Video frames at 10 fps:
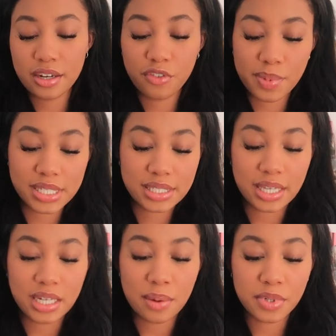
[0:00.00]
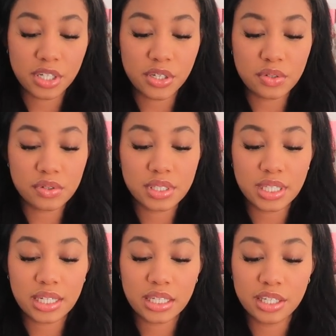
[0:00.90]
then for my skin, I'm gonna use
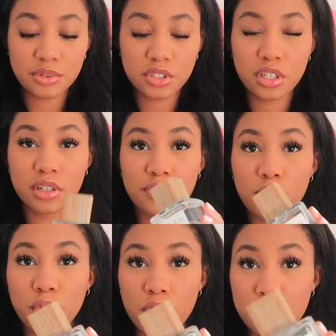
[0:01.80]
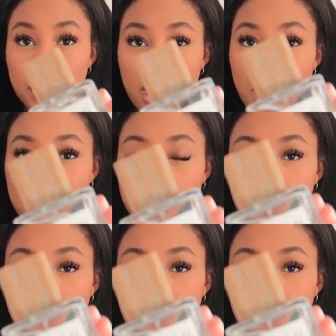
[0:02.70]
the Clean Reserve Warm Cotton